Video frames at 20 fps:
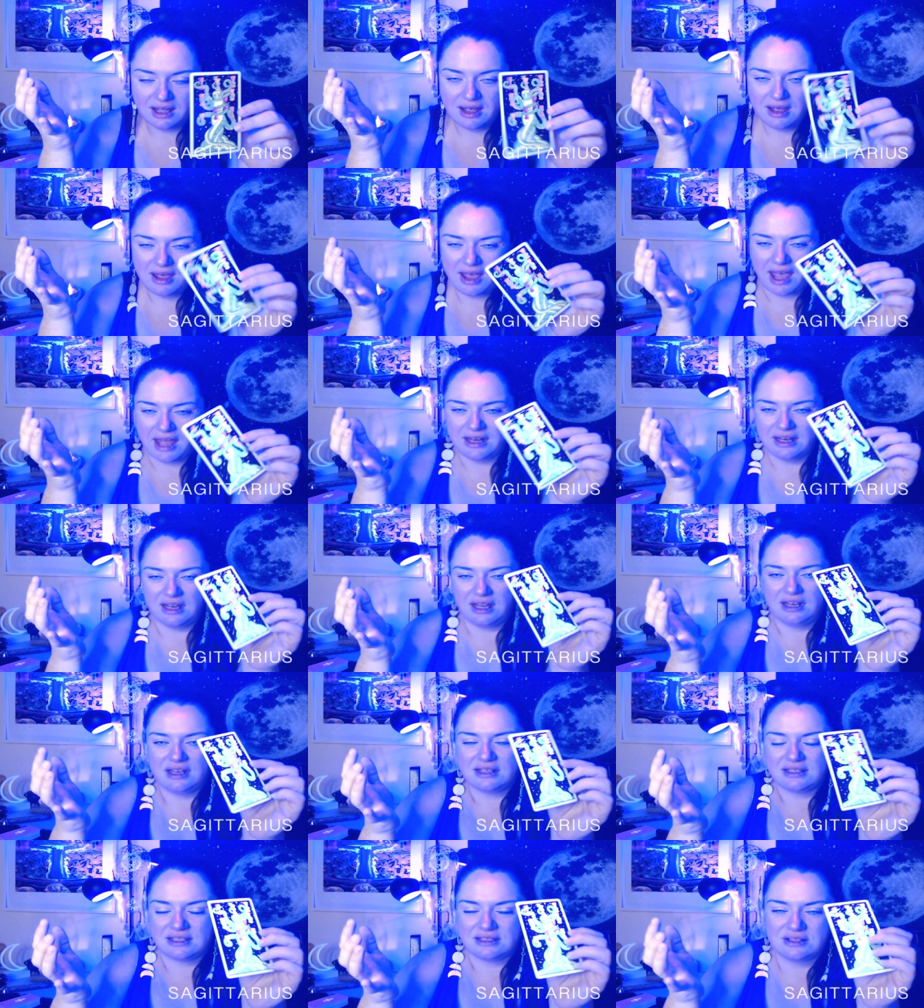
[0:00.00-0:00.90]
And
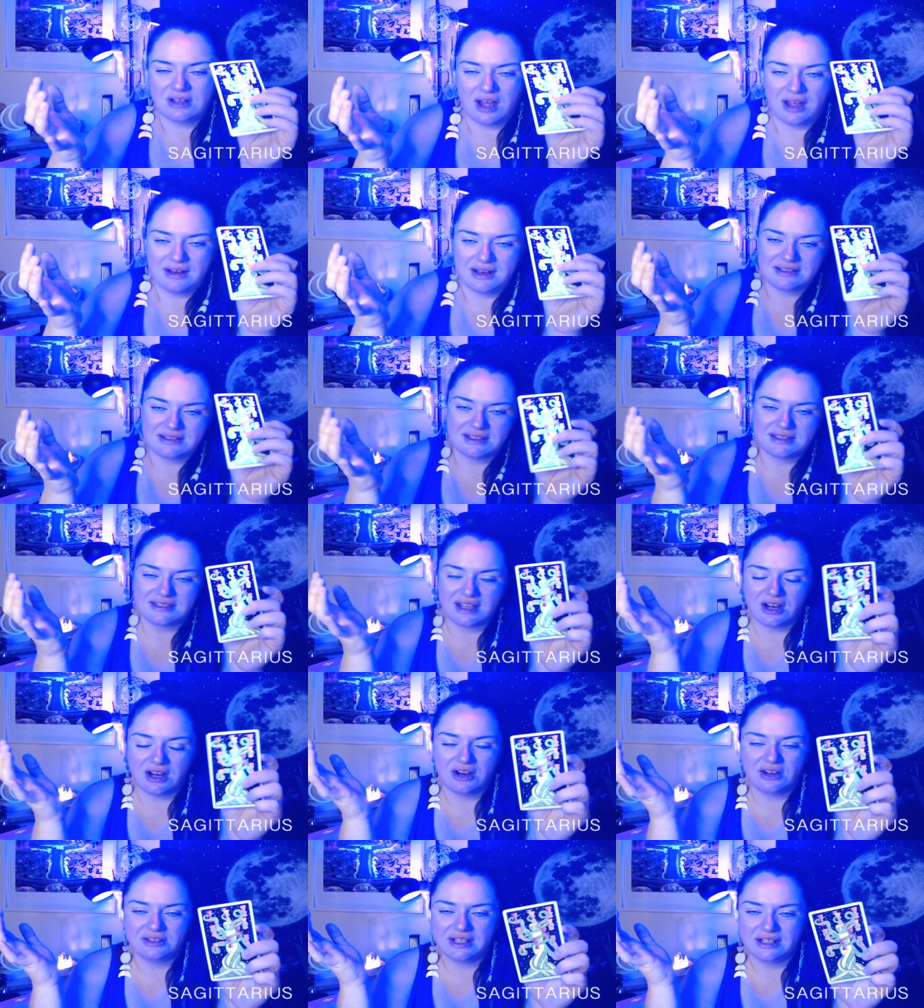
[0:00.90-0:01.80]
this is not
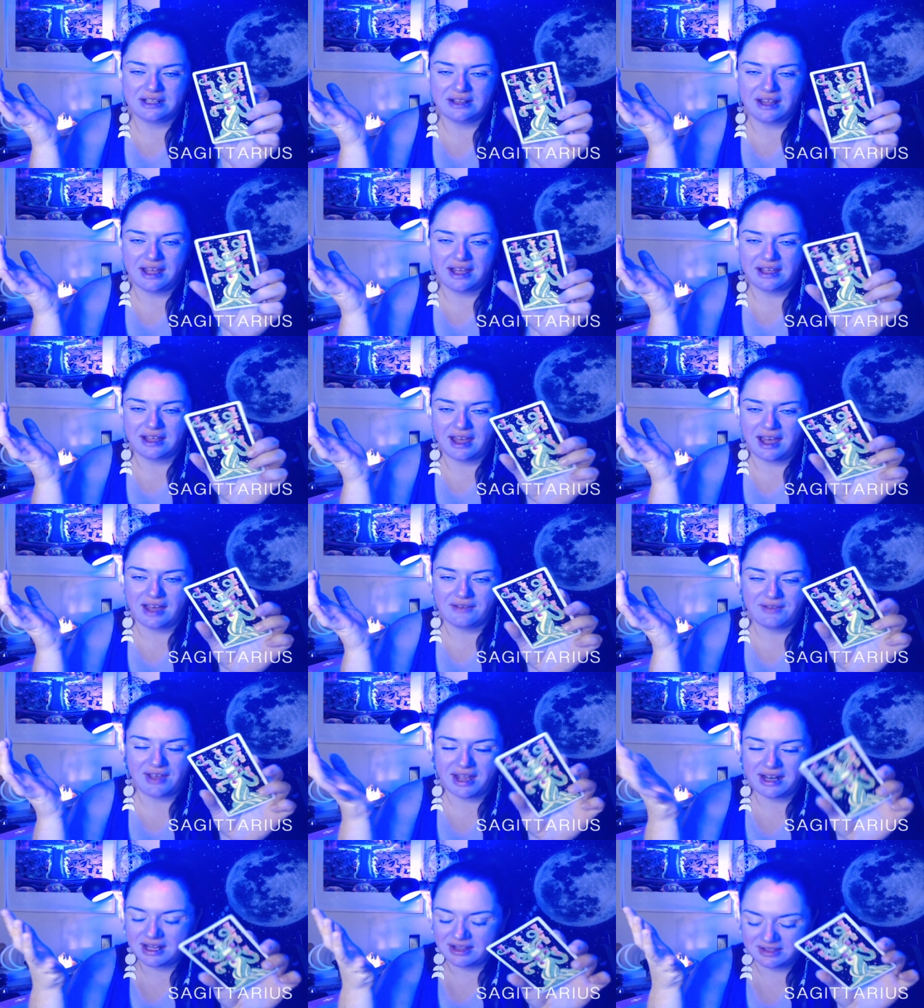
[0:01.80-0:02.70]
necessarily like have
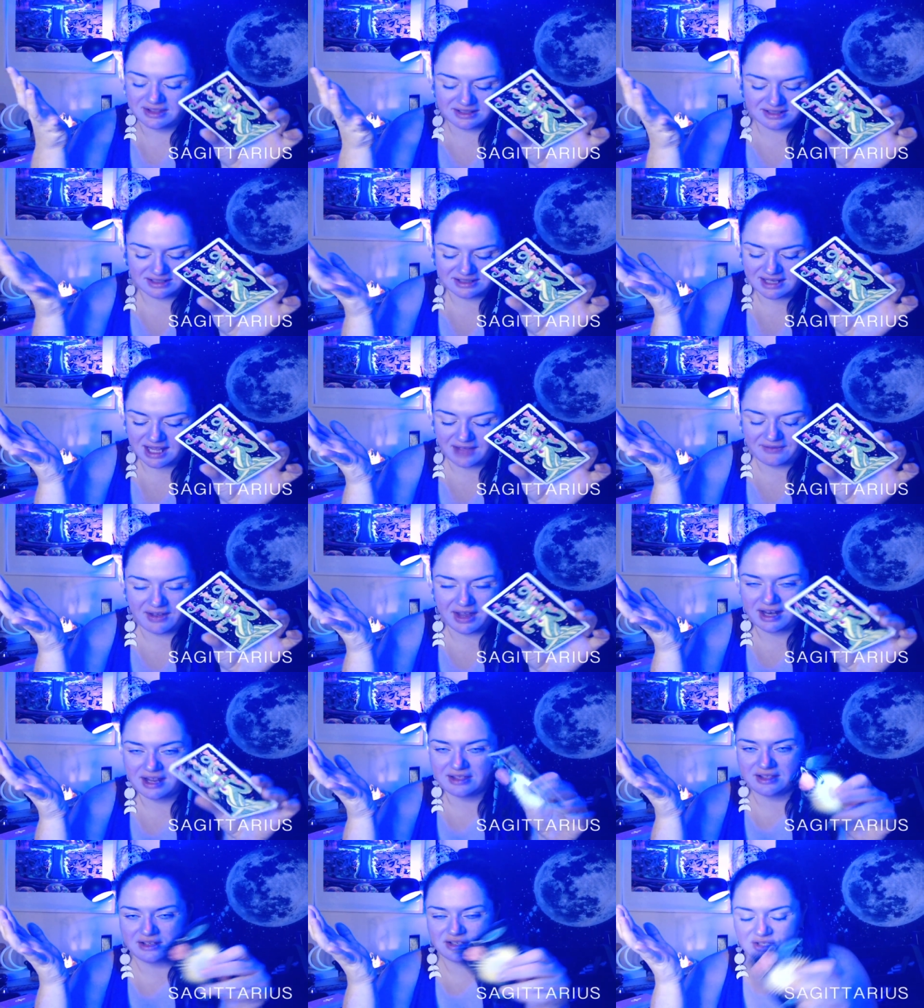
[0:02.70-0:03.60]
any, this doesn't have
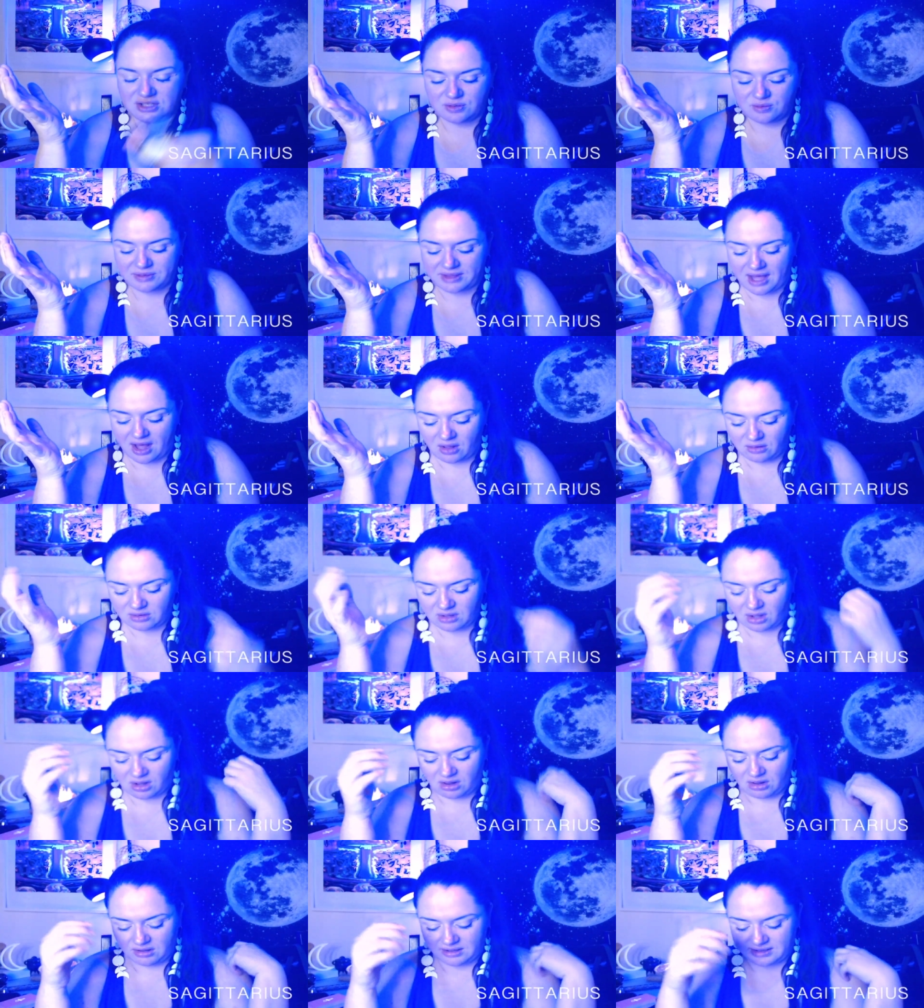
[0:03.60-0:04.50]
anything to do with
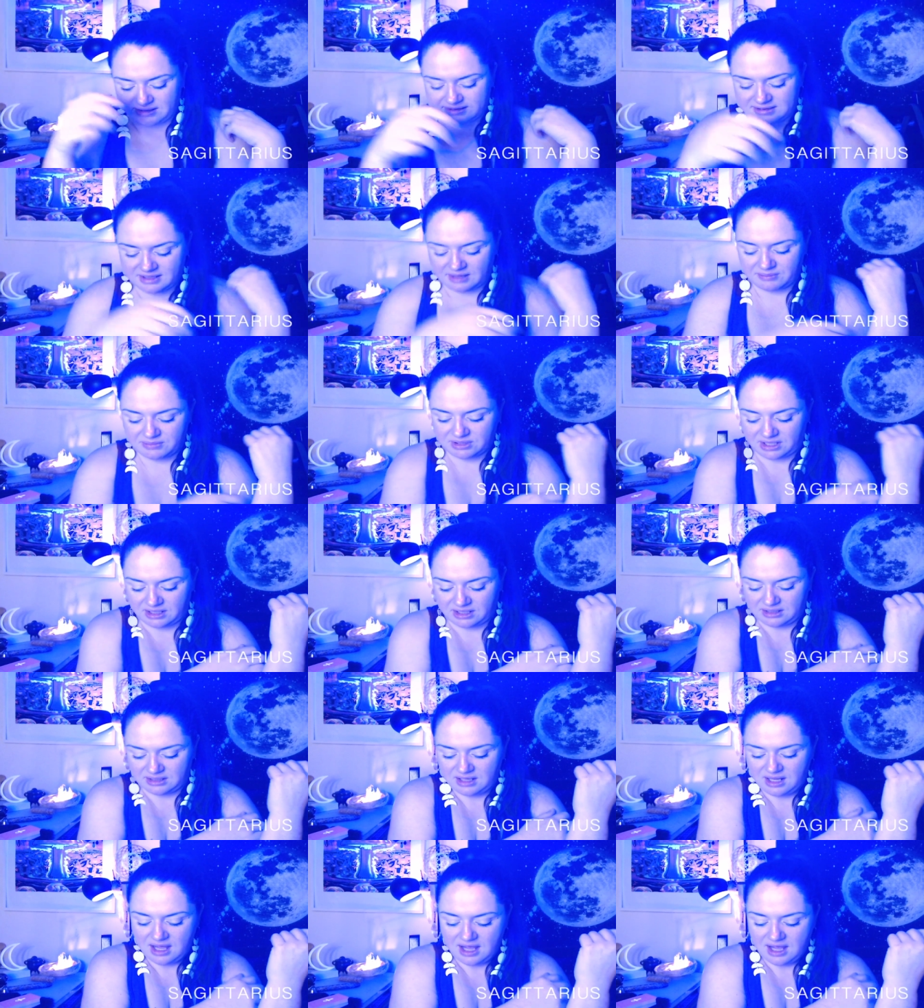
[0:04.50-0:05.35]
alcohol consumption.